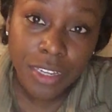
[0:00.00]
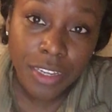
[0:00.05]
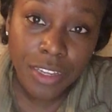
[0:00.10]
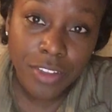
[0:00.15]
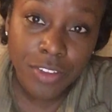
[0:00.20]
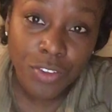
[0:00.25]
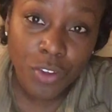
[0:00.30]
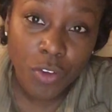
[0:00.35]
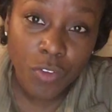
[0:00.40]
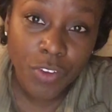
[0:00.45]
is
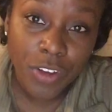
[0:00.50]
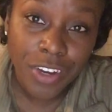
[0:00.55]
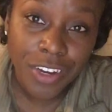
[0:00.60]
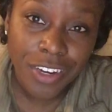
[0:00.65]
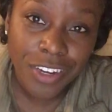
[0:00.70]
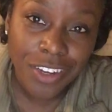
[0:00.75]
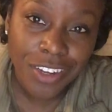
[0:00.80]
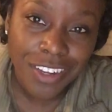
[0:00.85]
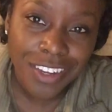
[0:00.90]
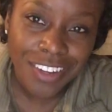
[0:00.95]
over here
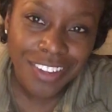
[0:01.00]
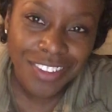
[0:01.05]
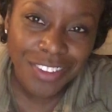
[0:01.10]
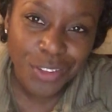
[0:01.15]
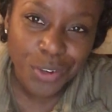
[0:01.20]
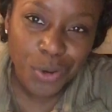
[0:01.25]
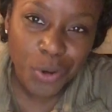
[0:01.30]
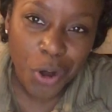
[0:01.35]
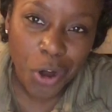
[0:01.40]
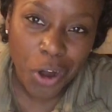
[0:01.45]
cooking its
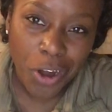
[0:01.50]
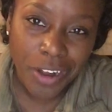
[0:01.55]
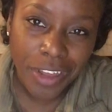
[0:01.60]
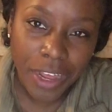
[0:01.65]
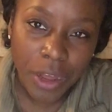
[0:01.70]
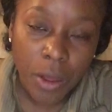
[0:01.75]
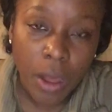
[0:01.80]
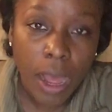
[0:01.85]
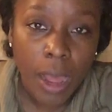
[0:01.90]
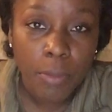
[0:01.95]
little heart
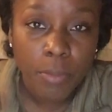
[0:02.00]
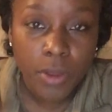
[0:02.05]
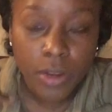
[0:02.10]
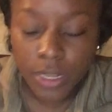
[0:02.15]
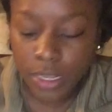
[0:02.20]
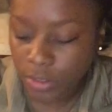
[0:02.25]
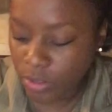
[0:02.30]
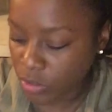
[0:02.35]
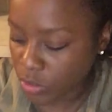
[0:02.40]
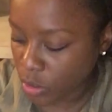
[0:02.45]
out, I'm going to get
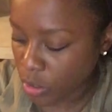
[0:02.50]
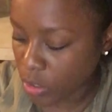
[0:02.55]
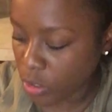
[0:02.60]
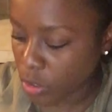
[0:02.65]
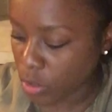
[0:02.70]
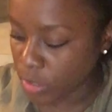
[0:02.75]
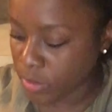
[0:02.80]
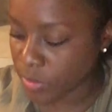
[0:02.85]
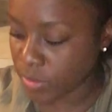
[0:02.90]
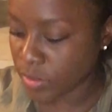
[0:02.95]
started
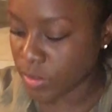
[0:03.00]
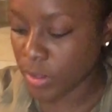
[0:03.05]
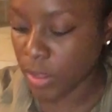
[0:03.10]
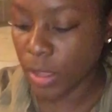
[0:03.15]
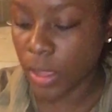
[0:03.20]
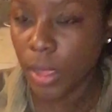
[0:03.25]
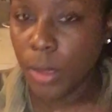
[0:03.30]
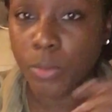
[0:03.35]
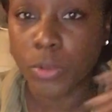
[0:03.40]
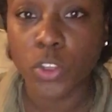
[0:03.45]
on
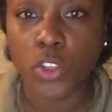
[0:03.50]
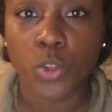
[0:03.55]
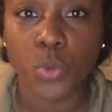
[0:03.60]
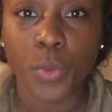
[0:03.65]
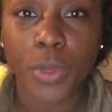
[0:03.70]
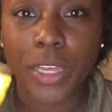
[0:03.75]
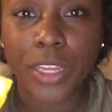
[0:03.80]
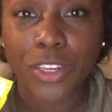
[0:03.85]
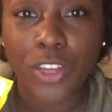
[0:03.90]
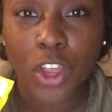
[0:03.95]
some
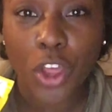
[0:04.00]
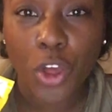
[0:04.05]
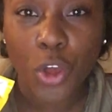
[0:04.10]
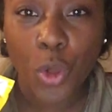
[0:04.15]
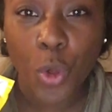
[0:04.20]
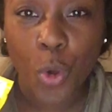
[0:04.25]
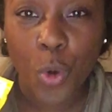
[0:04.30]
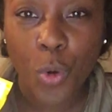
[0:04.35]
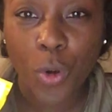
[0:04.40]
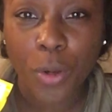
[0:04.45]
sweet
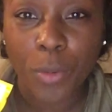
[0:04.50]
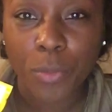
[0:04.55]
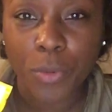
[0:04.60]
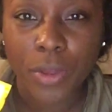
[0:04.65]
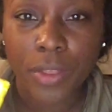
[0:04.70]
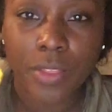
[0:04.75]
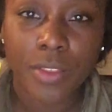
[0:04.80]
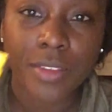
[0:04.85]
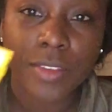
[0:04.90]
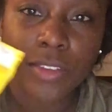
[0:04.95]
cornbread.
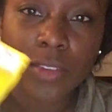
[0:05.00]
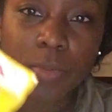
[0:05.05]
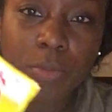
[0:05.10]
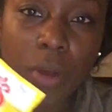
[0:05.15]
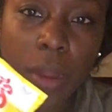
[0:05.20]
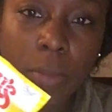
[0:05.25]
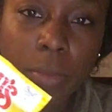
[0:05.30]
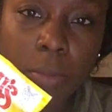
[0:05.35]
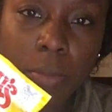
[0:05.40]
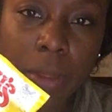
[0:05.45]
This is
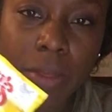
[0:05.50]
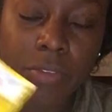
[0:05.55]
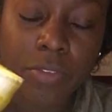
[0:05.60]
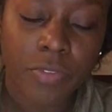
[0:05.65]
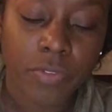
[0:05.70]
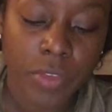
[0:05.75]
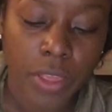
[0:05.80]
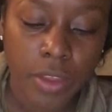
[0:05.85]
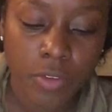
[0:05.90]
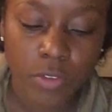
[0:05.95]
probably my
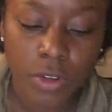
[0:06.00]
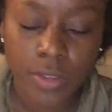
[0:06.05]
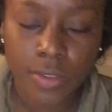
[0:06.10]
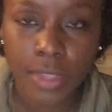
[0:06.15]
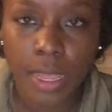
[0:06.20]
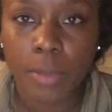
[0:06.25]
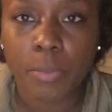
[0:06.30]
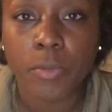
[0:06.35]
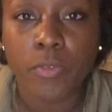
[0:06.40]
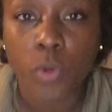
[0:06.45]
favorite
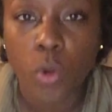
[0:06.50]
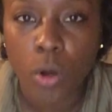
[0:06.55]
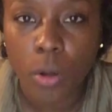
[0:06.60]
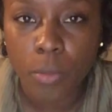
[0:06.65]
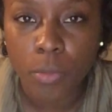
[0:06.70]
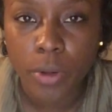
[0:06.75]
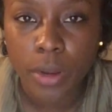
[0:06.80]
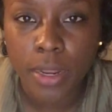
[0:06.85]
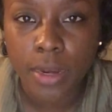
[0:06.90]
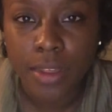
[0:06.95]
type of
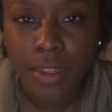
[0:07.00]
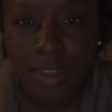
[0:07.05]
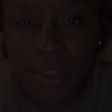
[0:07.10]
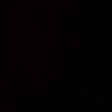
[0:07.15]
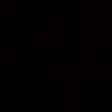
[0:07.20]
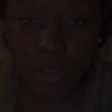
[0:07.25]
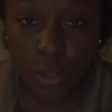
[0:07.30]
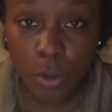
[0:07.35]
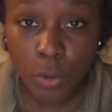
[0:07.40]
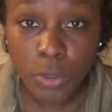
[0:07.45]
cornbread.
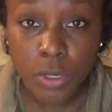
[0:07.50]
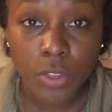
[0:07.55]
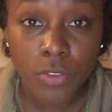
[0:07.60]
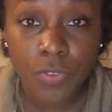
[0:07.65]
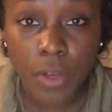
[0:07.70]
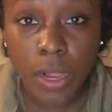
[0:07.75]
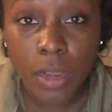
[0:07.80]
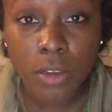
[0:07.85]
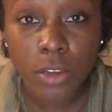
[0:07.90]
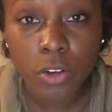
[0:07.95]
So just
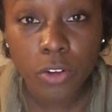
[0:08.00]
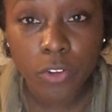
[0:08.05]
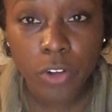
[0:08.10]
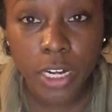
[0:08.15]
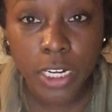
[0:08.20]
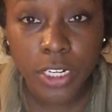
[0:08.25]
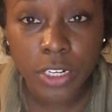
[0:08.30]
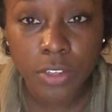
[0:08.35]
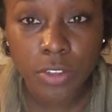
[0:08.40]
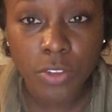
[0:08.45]
follow the
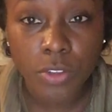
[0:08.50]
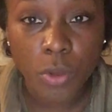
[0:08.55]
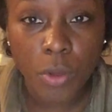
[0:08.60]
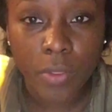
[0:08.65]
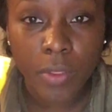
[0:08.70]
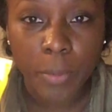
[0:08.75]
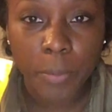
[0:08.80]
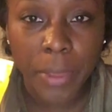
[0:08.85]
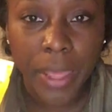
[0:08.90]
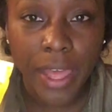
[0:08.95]
directions on the
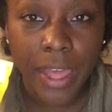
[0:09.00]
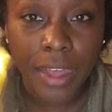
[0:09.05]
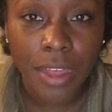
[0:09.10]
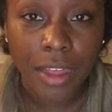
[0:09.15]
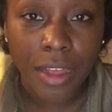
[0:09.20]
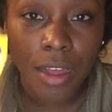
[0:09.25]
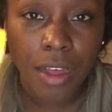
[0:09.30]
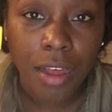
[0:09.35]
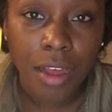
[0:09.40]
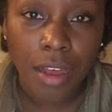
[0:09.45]
back
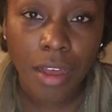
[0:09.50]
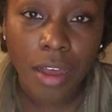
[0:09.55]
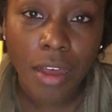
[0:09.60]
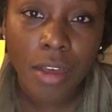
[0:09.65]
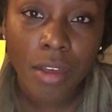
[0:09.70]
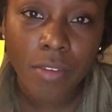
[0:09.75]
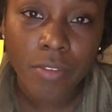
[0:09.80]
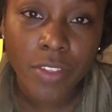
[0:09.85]
of the